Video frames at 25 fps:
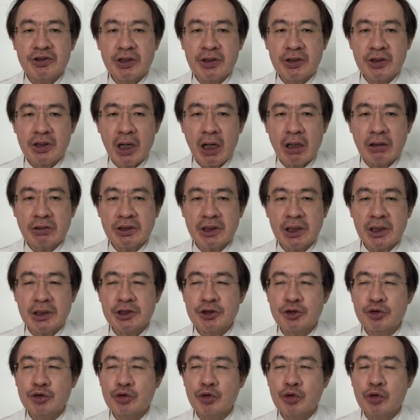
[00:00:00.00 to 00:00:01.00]

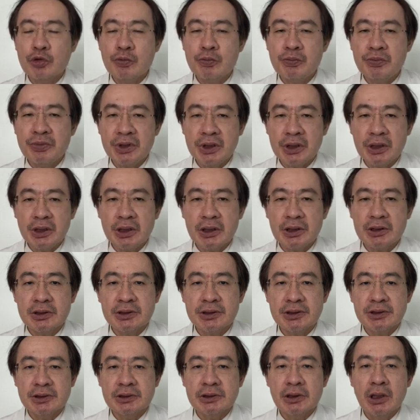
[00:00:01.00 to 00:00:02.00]
thousands to
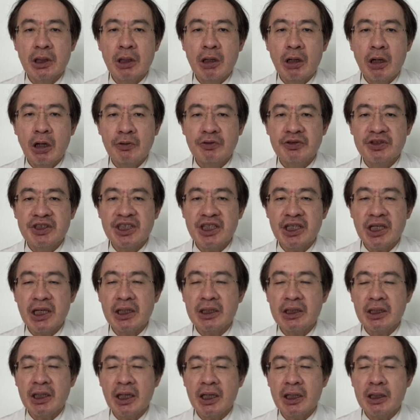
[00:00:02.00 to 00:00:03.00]
millions of
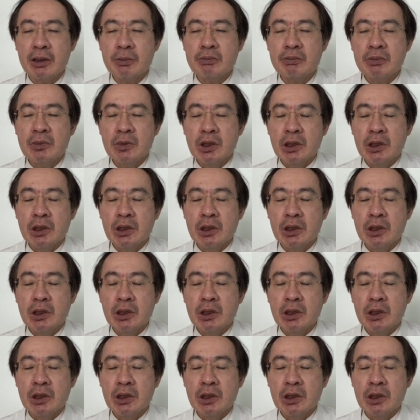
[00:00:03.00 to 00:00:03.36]
DNA